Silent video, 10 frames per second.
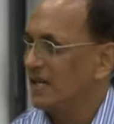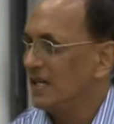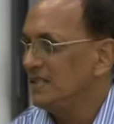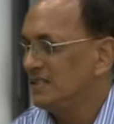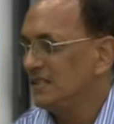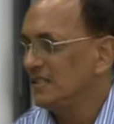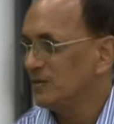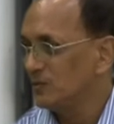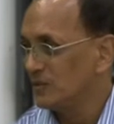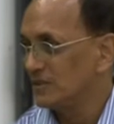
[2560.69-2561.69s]
anything he
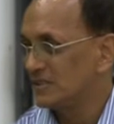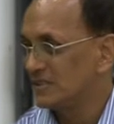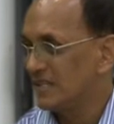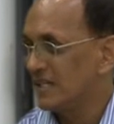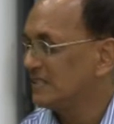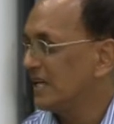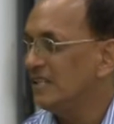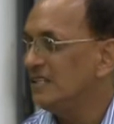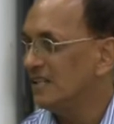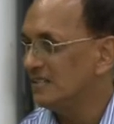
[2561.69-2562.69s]
wants at
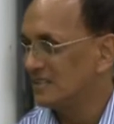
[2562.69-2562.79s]
any other